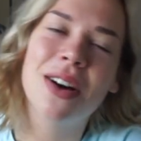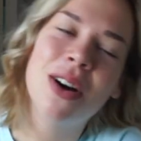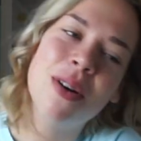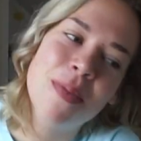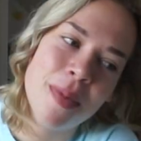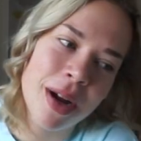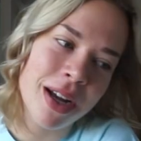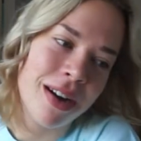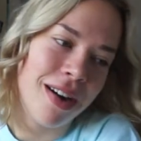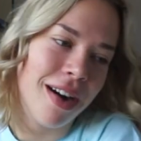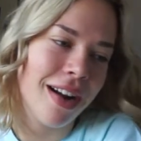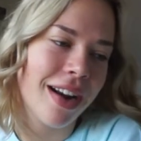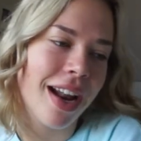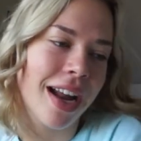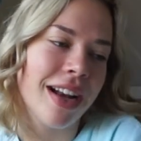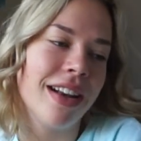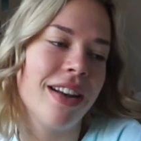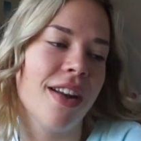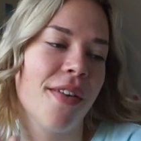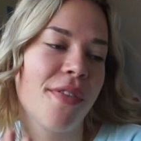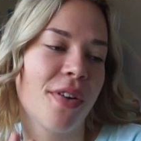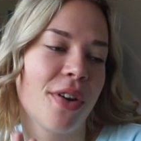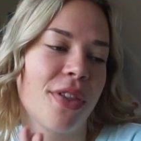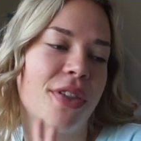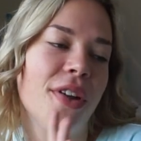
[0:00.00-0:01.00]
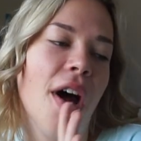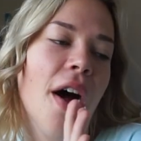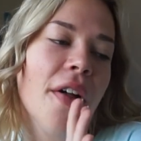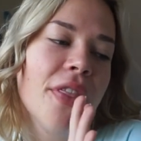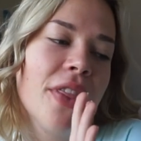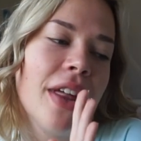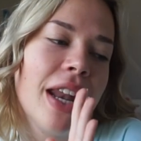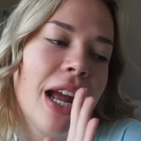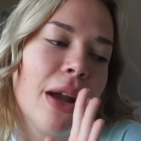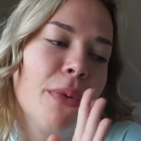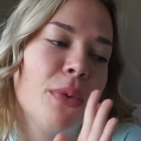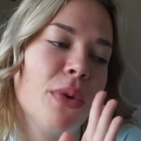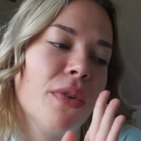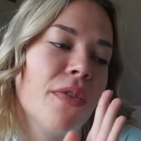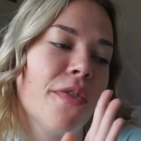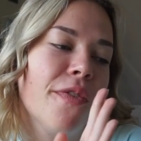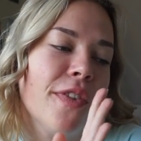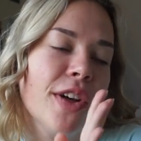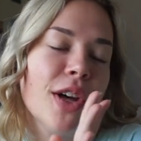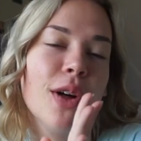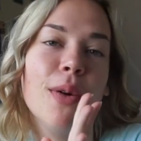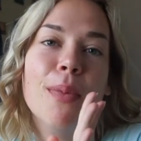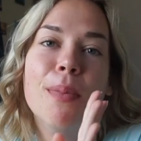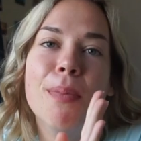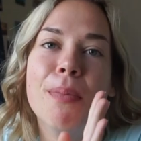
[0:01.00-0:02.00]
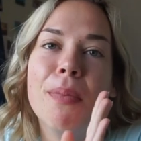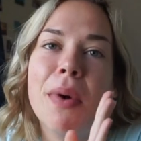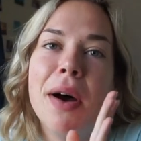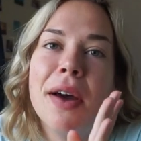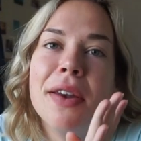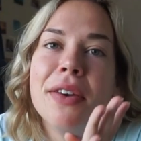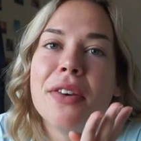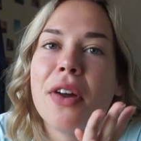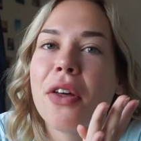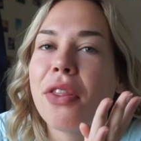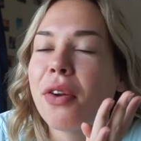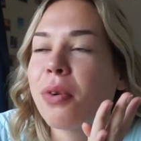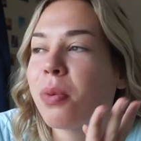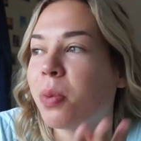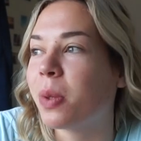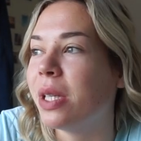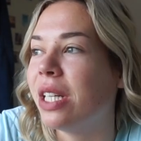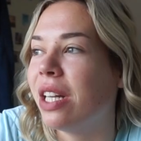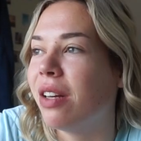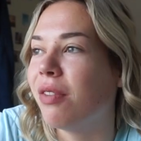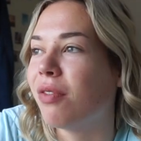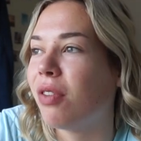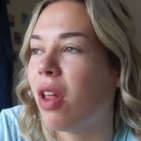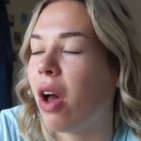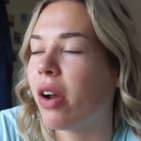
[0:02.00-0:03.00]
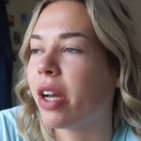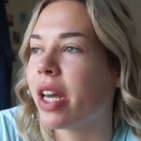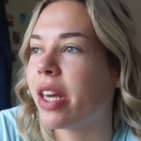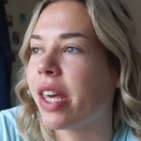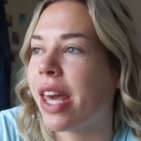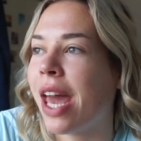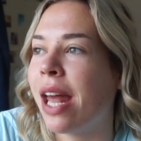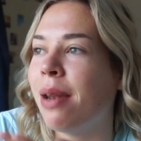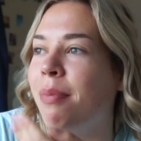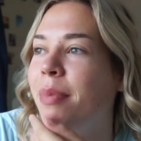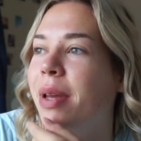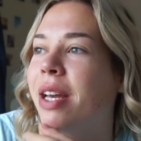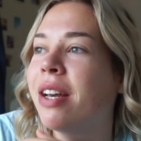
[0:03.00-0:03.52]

Oh my god, I never thought that I would film another reading vlog again,